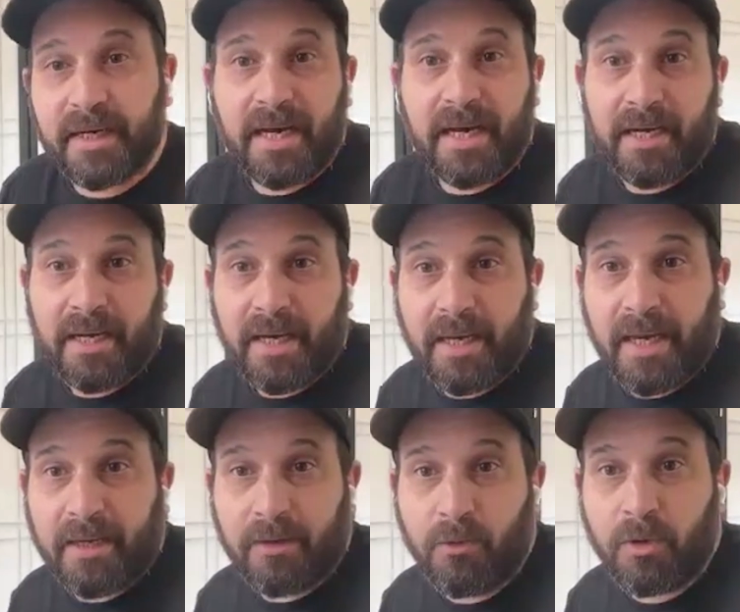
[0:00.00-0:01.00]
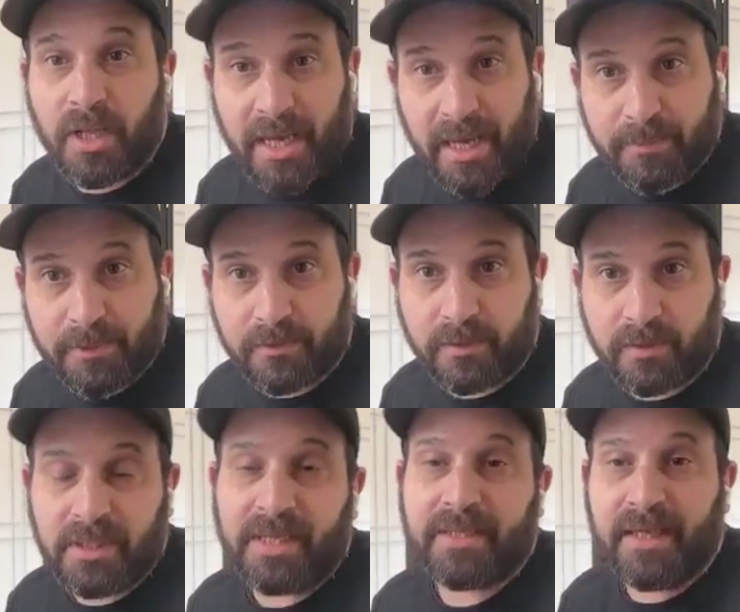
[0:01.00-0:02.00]
the at Google App
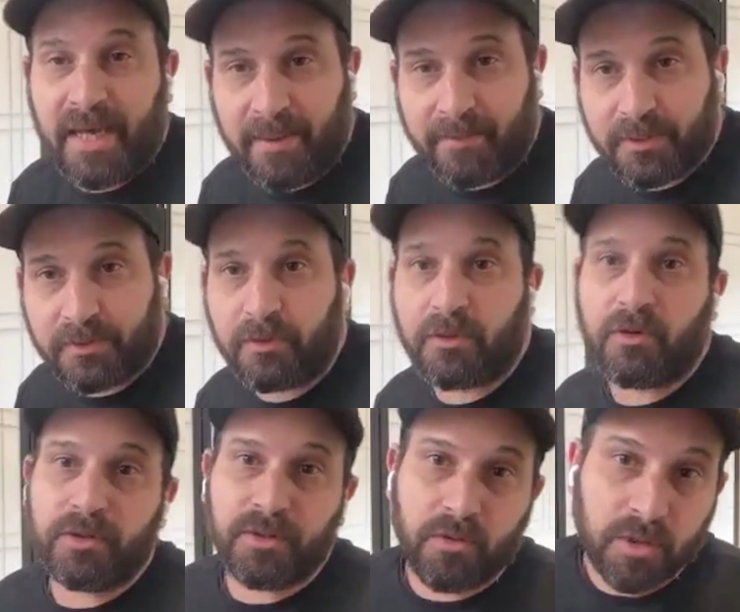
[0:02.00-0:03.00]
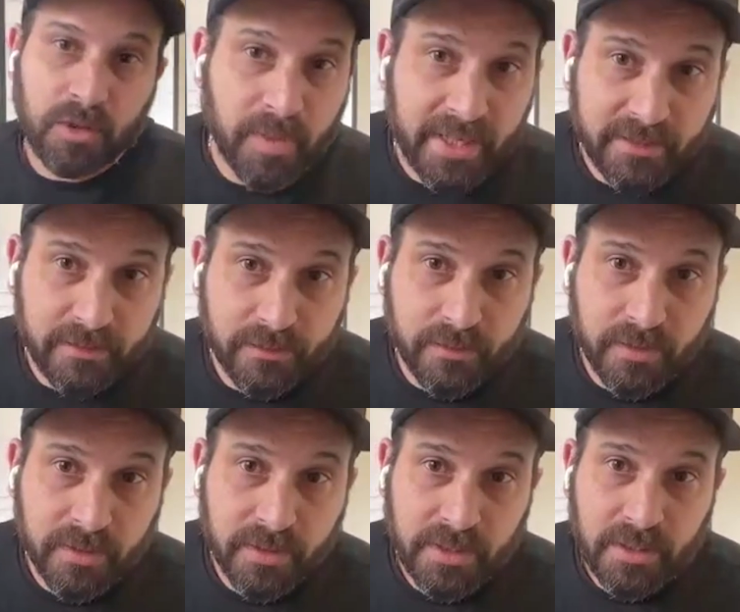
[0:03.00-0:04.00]
Store, like the App Store or the Google Play Store.